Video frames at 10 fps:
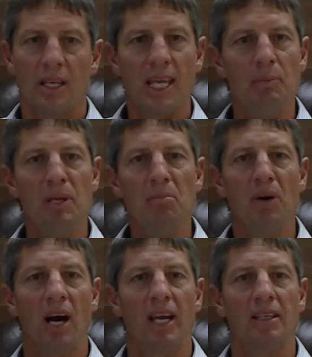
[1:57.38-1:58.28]
Keep in
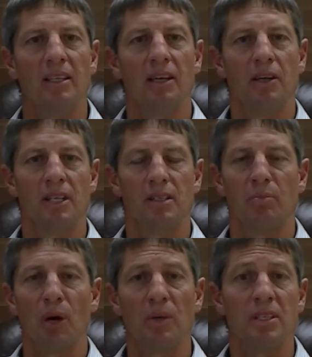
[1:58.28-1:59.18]
mind there is
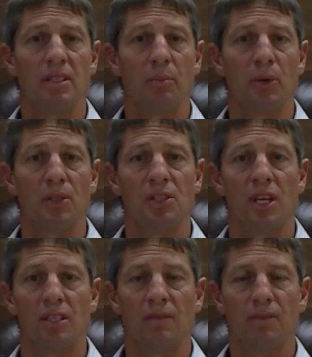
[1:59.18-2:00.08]
bonus
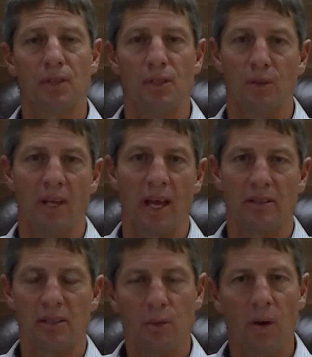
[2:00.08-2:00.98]
depreciation for
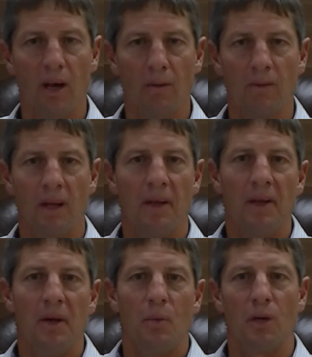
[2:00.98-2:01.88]
2012.
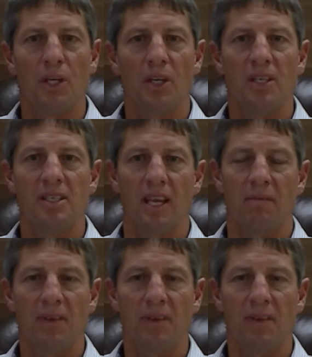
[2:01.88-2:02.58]
Where you can take